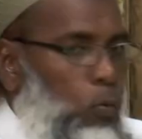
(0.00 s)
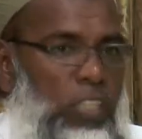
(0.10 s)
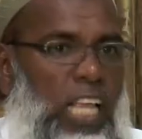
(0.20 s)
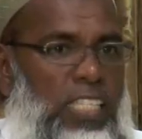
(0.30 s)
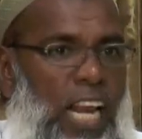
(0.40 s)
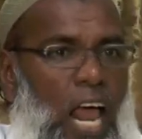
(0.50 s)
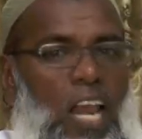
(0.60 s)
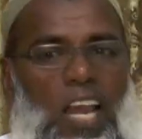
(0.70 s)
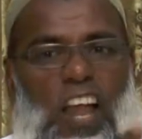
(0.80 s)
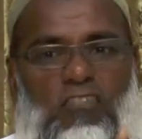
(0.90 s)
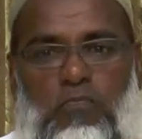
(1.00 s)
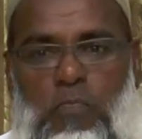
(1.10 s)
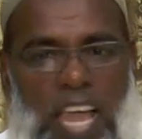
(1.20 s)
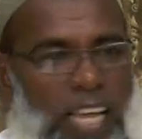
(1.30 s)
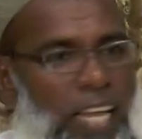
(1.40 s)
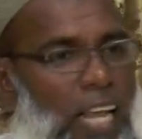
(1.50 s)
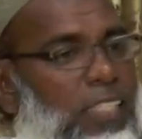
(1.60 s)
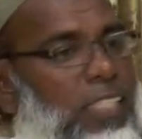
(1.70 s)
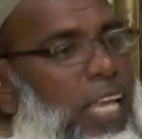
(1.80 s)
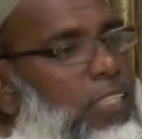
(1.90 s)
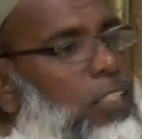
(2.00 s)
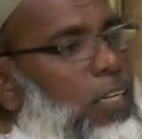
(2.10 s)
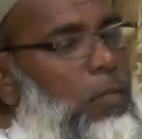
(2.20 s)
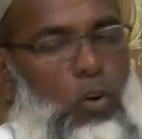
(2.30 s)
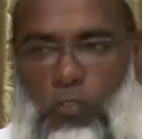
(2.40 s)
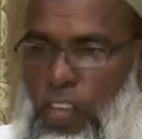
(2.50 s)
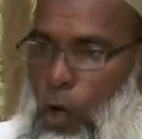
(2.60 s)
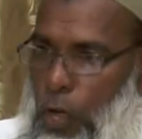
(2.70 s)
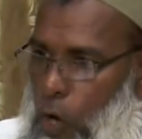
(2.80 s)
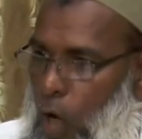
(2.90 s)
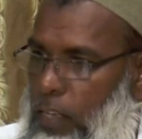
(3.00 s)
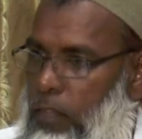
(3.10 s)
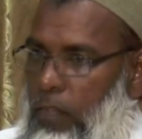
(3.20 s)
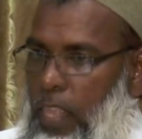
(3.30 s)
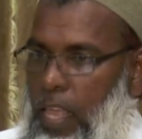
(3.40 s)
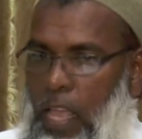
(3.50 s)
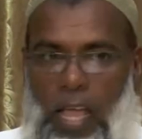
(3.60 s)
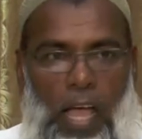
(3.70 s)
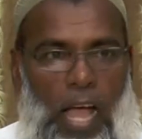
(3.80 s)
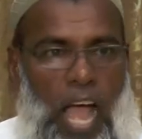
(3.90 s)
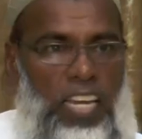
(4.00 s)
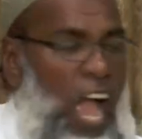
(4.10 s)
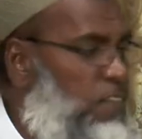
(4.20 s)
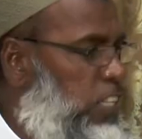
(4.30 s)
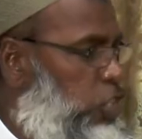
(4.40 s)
with a set of lovemaking and sex on the movie going on, and you have the